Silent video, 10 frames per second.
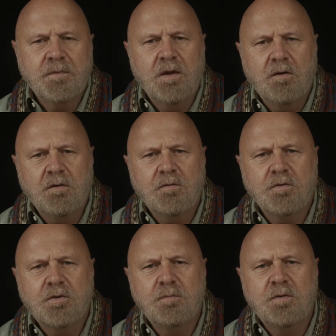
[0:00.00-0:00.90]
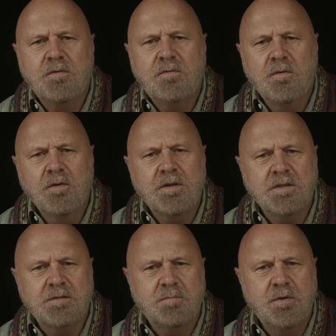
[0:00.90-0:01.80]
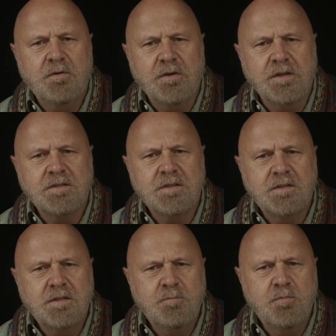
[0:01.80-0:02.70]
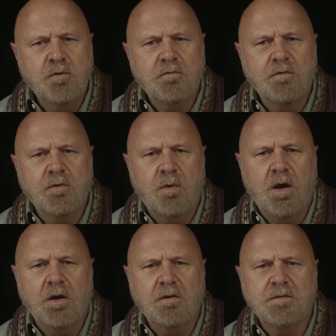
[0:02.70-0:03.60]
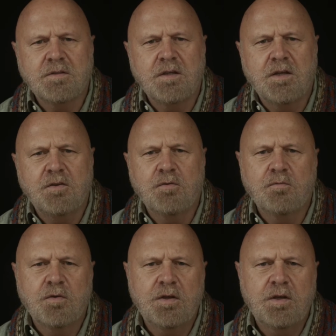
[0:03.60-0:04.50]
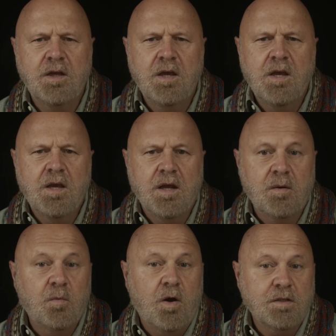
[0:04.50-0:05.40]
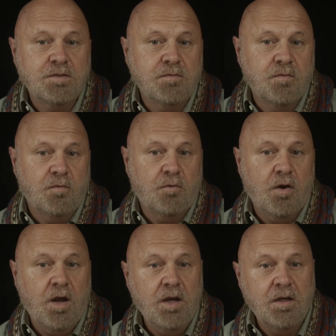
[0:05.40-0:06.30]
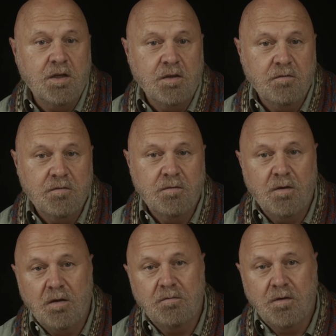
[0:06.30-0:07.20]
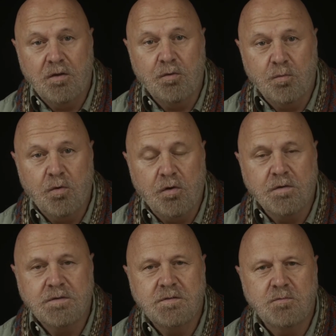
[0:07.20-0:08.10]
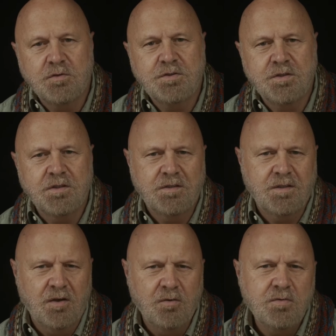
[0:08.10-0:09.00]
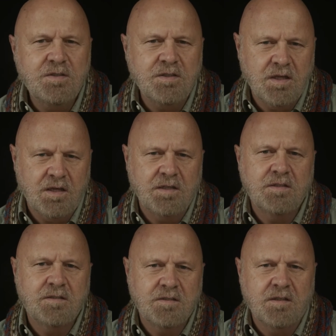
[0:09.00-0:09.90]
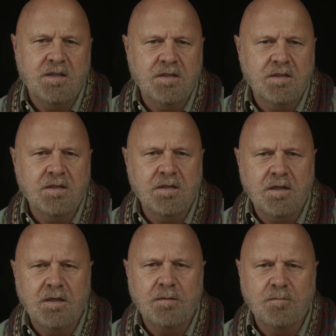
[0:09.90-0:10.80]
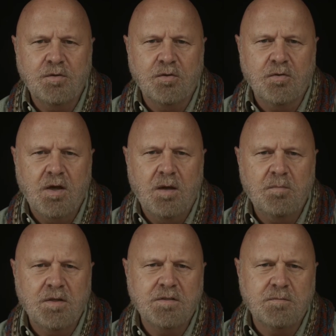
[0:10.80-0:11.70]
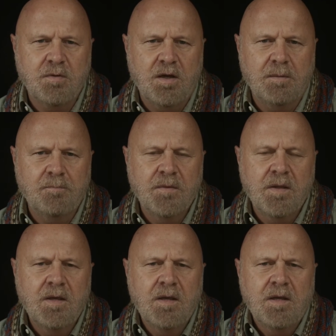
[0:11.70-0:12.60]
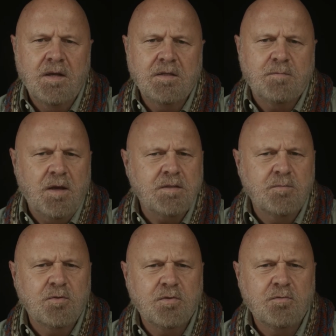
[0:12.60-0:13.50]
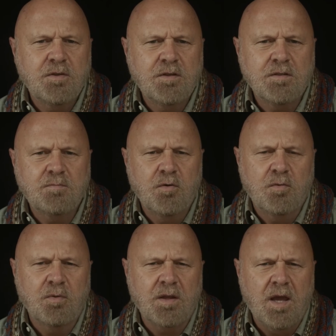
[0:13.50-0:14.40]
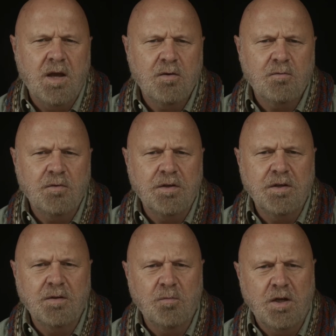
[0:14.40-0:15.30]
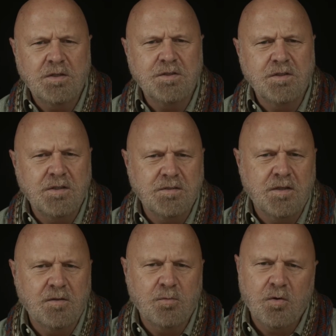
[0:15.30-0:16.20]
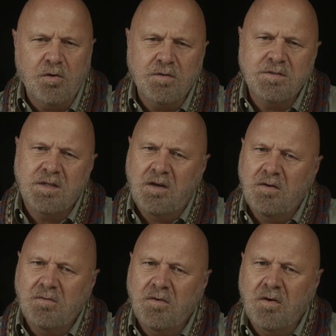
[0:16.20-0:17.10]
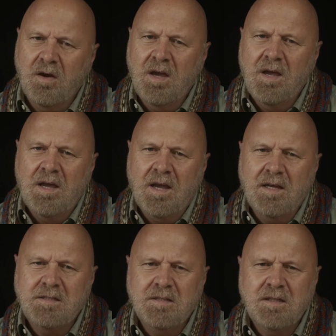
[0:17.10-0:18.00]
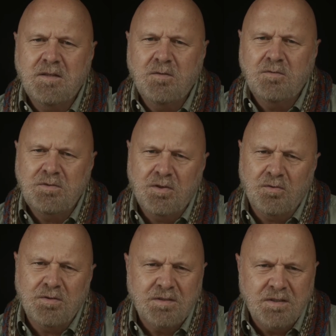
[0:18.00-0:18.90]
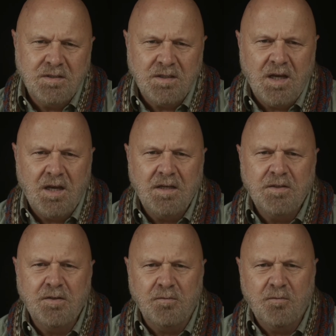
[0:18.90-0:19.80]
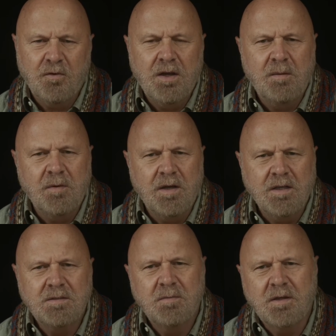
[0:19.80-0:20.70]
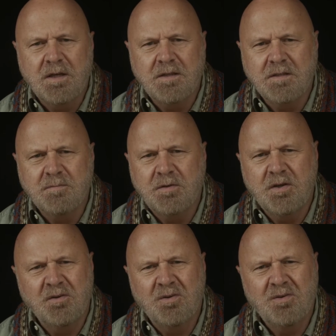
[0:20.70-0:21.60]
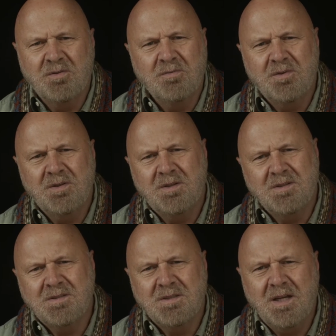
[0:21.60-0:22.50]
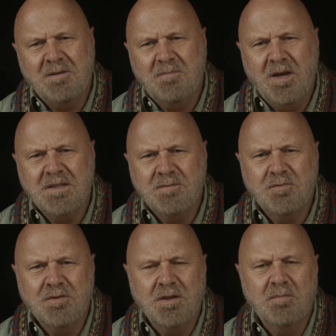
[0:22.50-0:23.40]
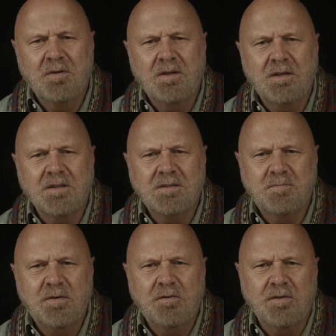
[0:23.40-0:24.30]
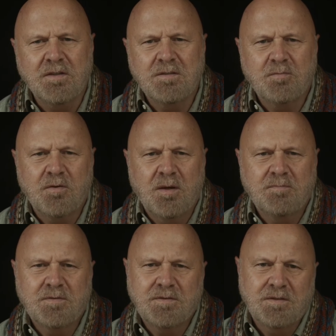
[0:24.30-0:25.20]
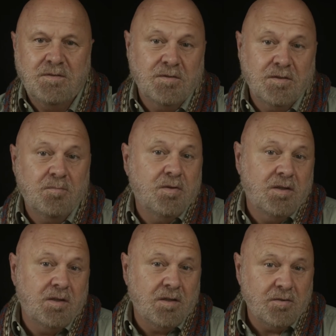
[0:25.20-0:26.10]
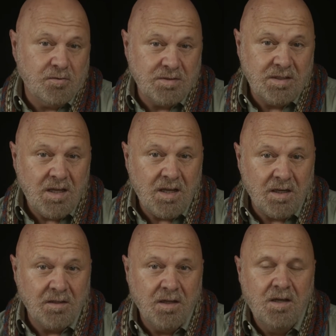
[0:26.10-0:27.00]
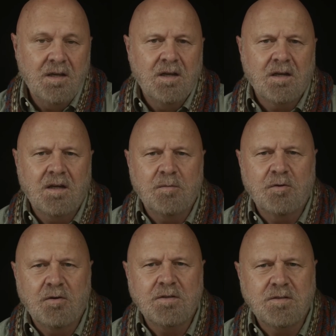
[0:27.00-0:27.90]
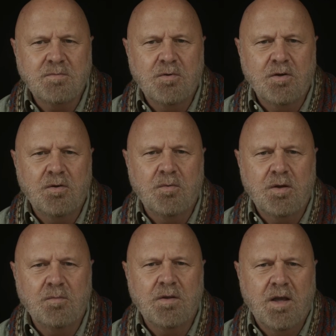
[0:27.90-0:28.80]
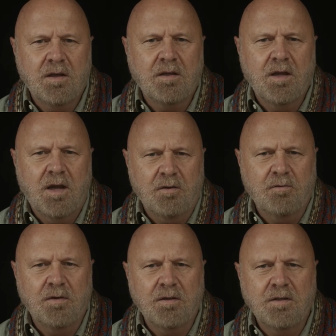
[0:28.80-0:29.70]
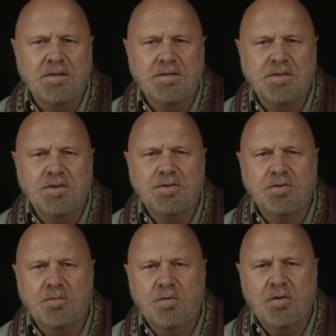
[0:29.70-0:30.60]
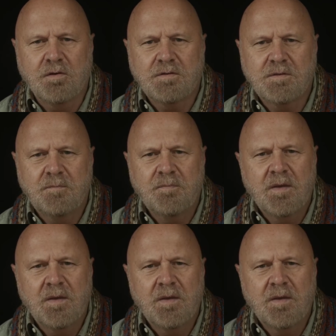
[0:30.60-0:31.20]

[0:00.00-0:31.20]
However, to be fully experienced, this book requires that you read and watch a variety of other works, which it elucidates and comments upon. It is possible to read this book without reading and watching these other works. However, as it is designed to frame and explicate this material, it's not possible to completely experience, perhaps even completely understand, Climate Crisis 101 without encountering these additional works.